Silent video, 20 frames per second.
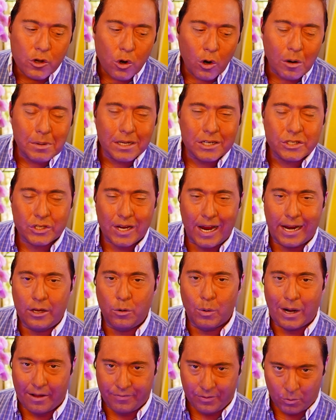You would normally
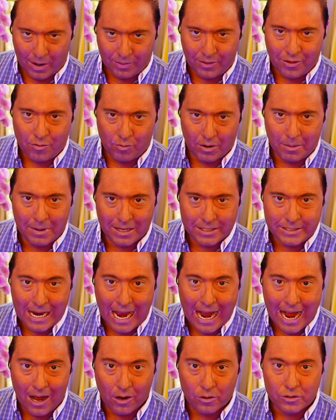say you would have to wait the
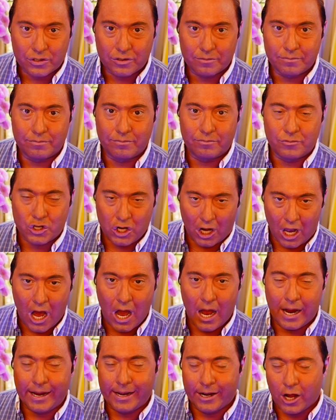three months out.
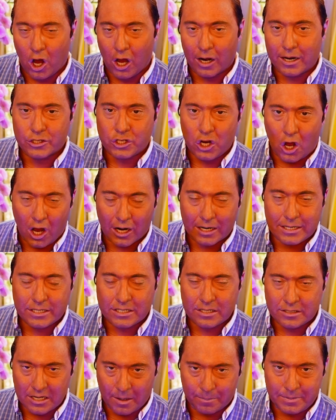July and August,
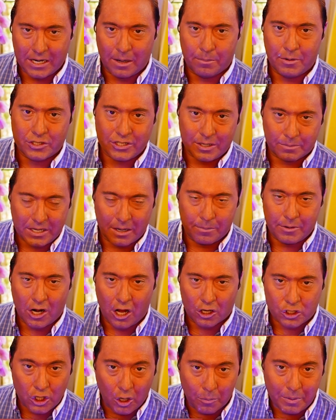August and September,
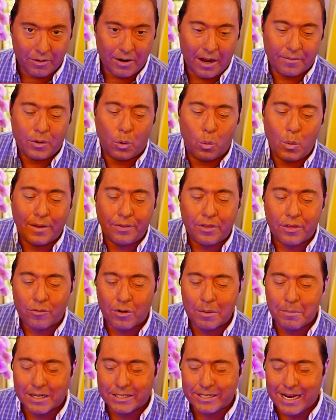September and October. You have to
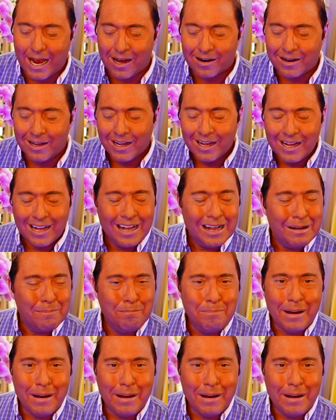wait the three months out.